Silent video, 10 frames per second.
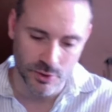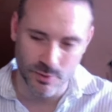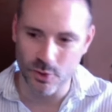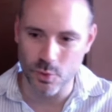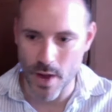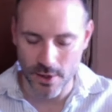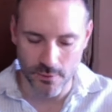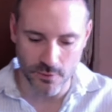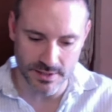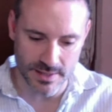also
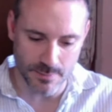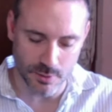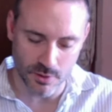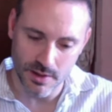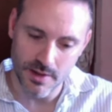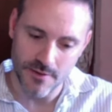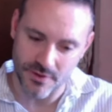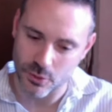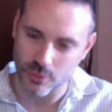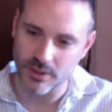because Ueno, for example,
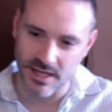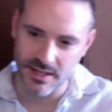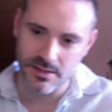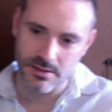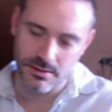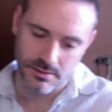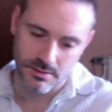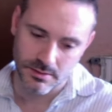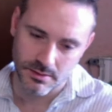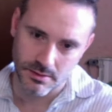fans good
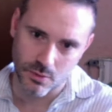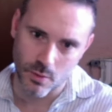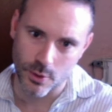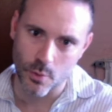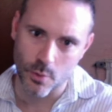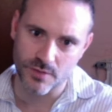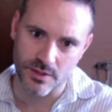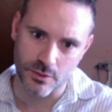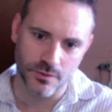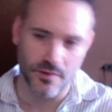Italians. Ueno
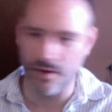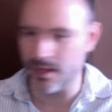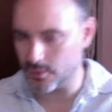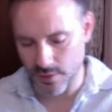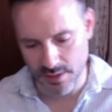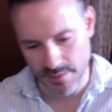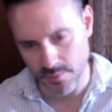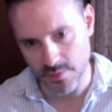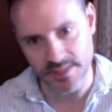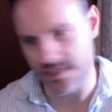always fans good Favaretto, for
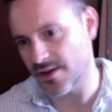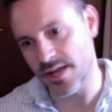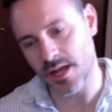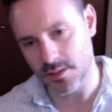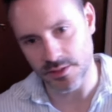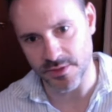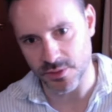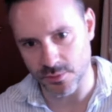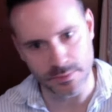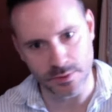example, since they're young. They
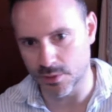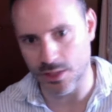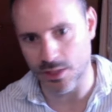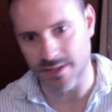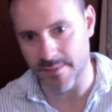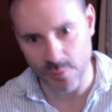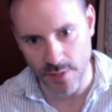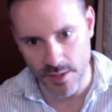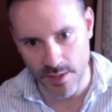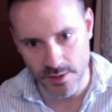fans 1,000 times
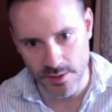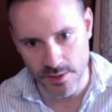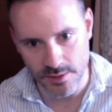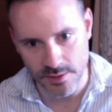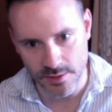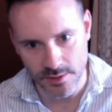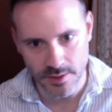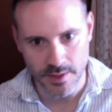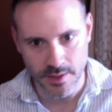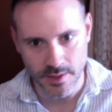together.
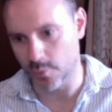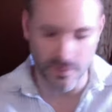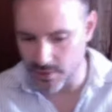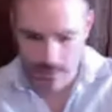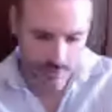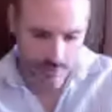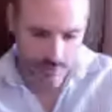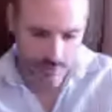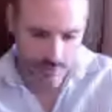It was always 50-50.